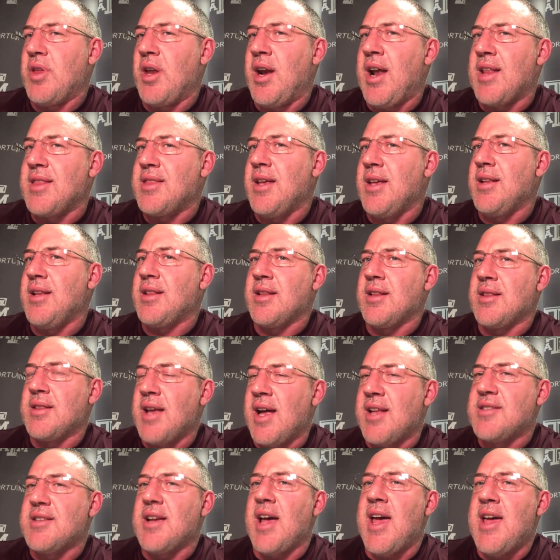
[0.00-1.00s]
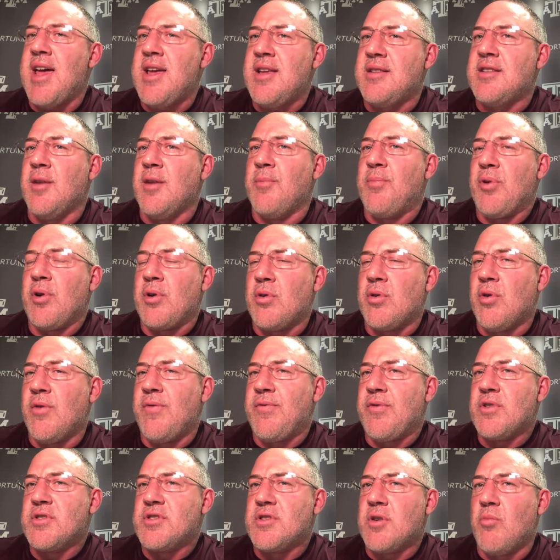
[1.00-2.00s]
And I think that that's
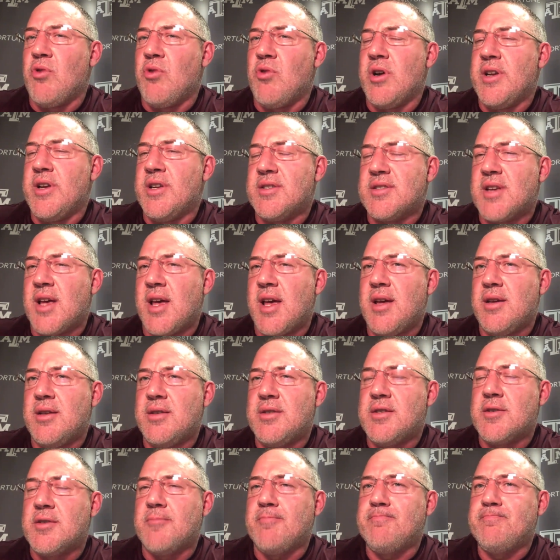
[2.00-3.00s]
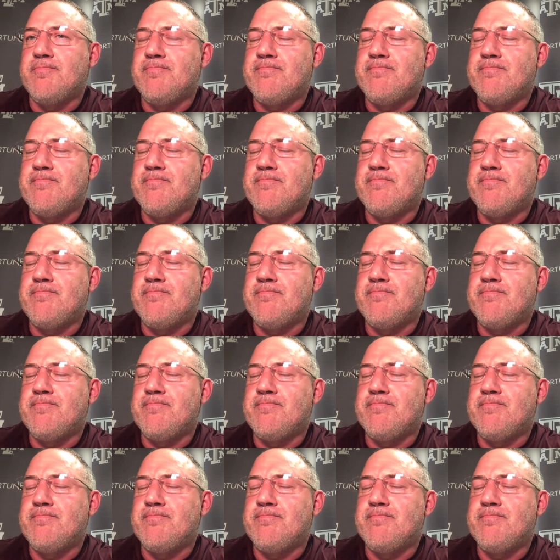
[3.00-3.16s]
atypical for someone his age.